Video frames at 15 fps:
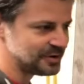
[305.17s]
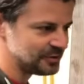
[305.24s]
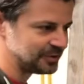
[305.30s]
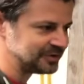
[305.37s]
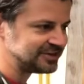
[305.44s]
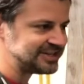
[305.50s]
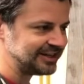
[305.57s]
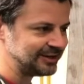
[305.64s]

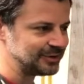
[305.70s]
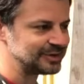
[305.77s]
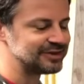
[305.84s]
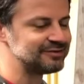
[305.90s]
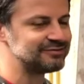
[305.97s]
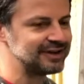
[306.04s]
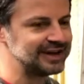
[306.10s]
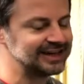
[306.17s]
when when you're dealing with
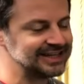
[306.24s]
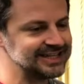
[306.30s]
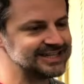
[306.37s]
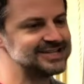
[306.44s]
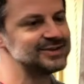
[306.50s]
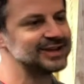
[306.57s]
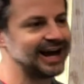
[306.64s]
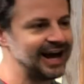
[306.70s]

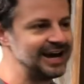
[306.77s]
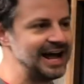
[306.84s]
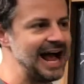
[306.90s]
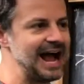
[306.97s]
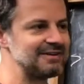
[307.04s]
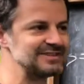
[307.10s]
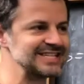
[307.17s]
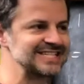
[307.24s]
infinities, you kind of
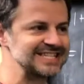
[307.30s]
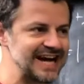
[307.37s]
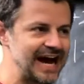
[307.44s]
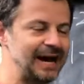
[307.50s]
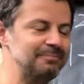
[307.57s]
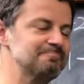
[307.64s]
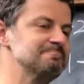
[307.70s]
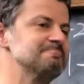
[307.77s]
have to
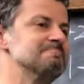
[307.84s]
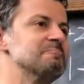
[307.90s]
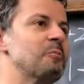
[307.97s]
stop